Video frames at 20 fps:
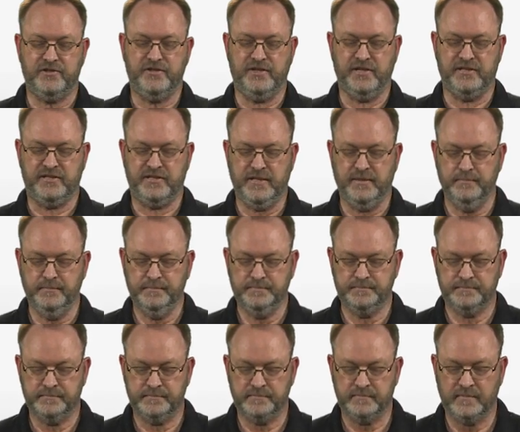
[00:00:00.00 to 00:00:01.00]
system,
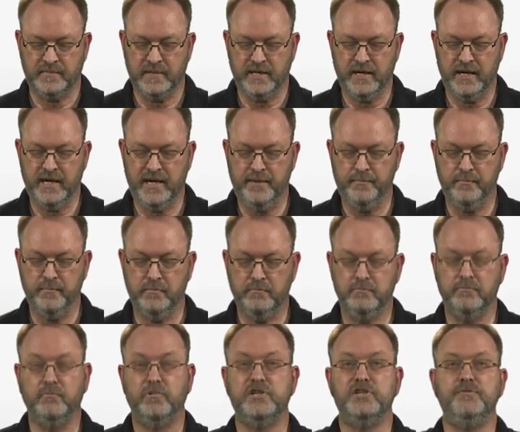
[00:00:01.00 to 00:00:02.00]

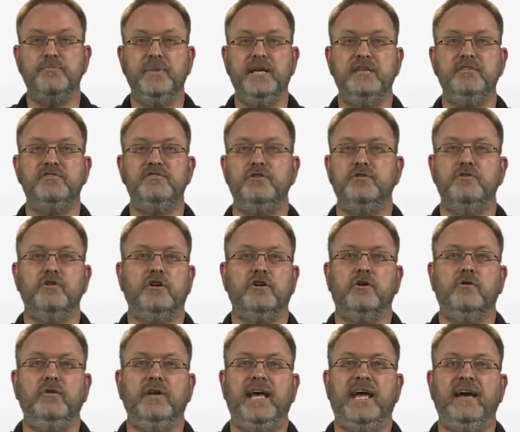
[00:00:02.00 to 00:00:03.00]
which means you not
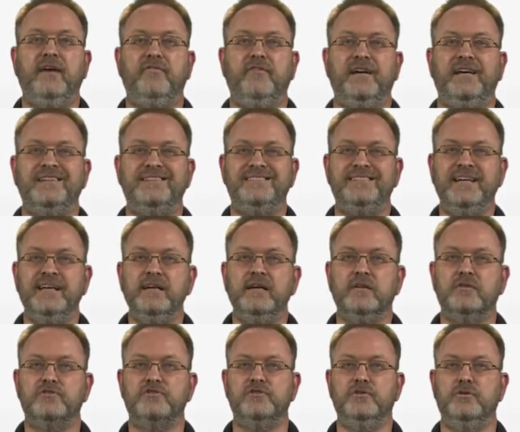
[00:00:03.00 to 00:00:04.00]
only have a
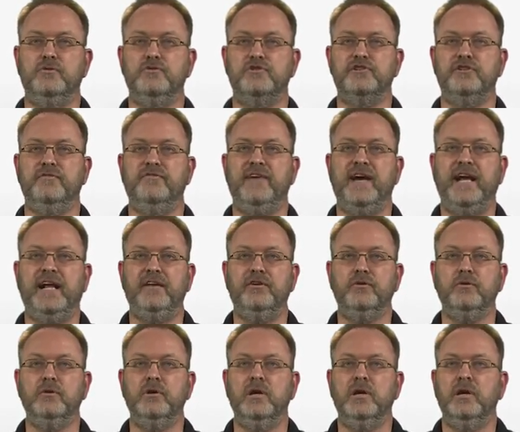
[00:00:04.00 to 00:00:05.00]
single solution
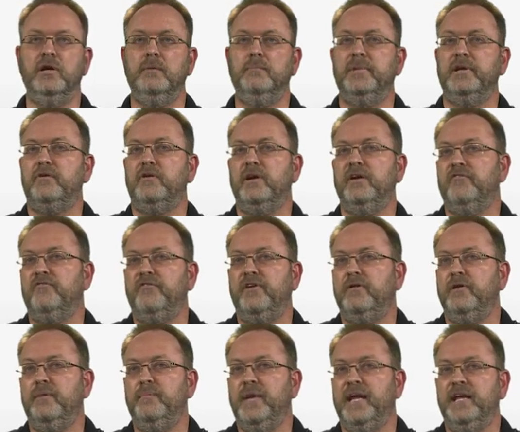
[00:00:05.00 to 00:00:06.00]
value, but you have
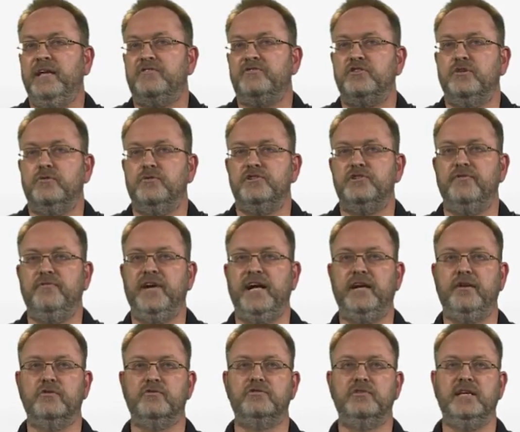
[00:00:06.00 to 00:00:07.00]
very many solution
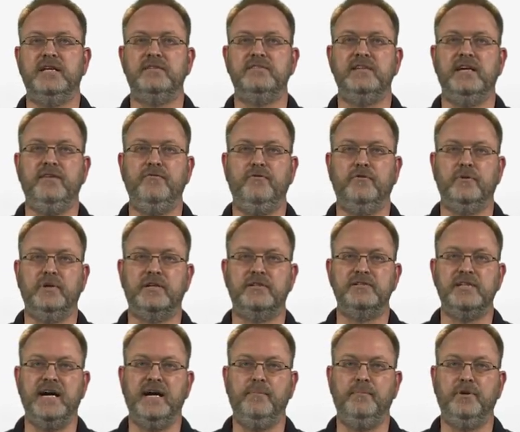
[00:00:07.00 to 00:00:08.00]
values. Let's say, for
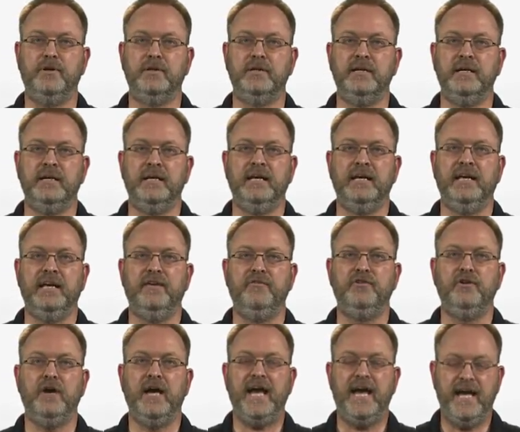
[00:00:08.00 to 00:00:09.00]
example, if
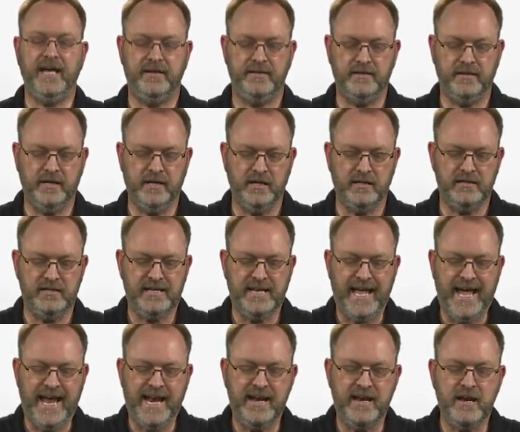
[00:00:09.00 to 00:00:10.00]
you had
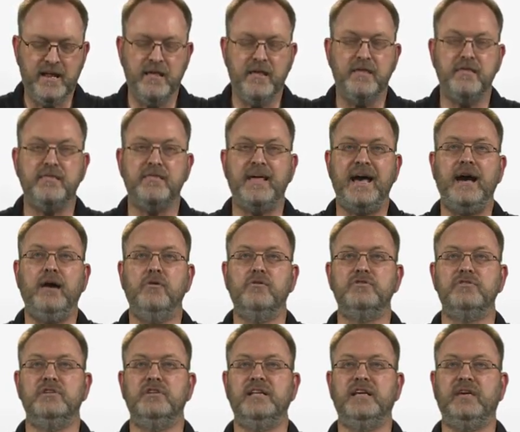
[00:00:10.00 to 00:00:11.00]

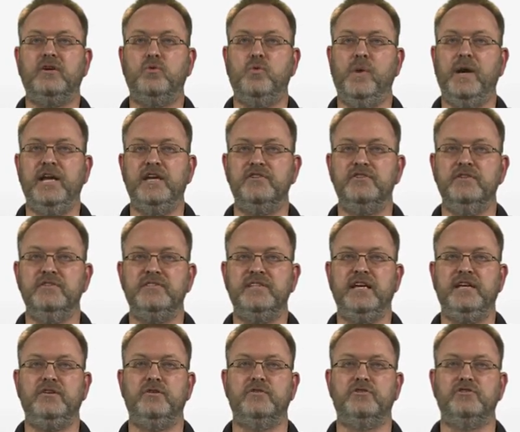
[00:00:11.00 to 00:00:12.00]
10,000 equations
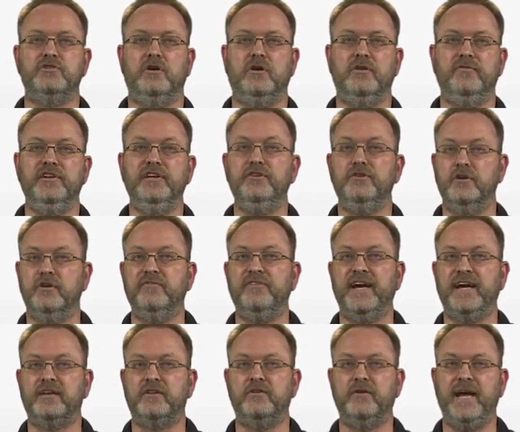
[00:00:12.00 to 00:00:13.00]
that you're solving, your
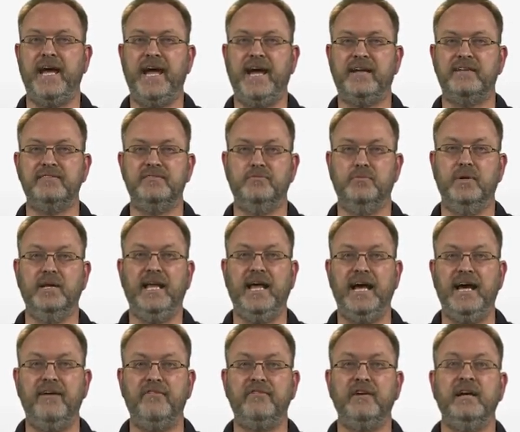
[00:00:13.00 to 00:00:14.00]
vector x will
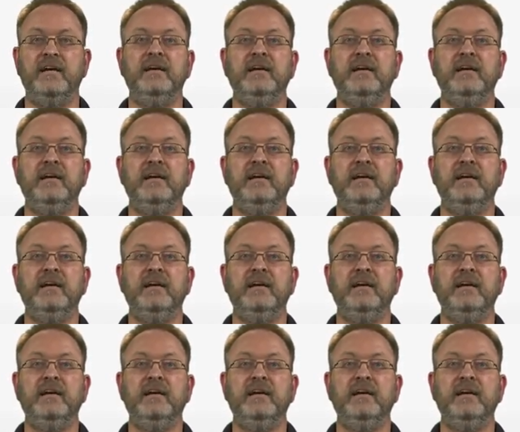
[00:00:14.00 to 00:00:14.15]
have